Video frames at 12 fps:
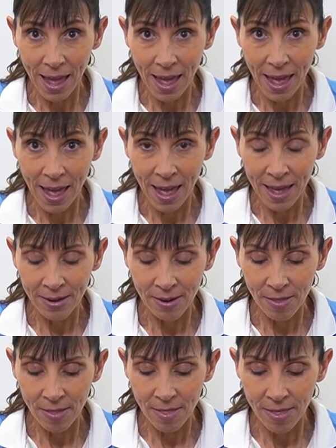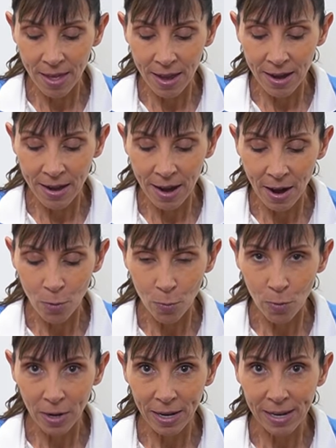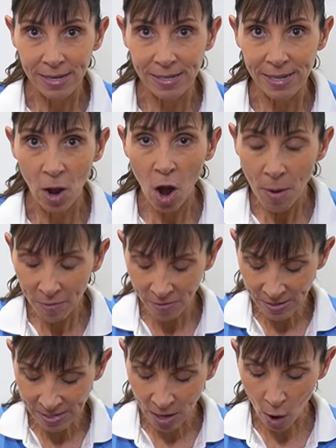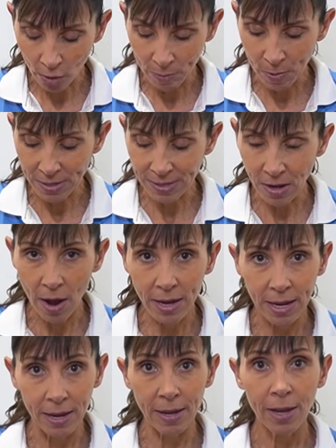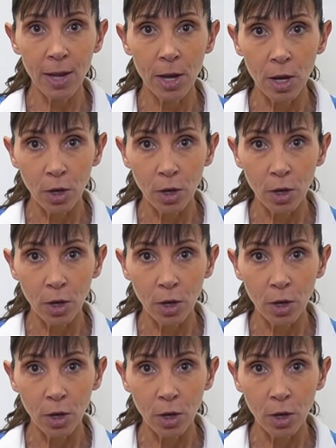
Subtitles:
and then release. Now I'm obviously holding my side here.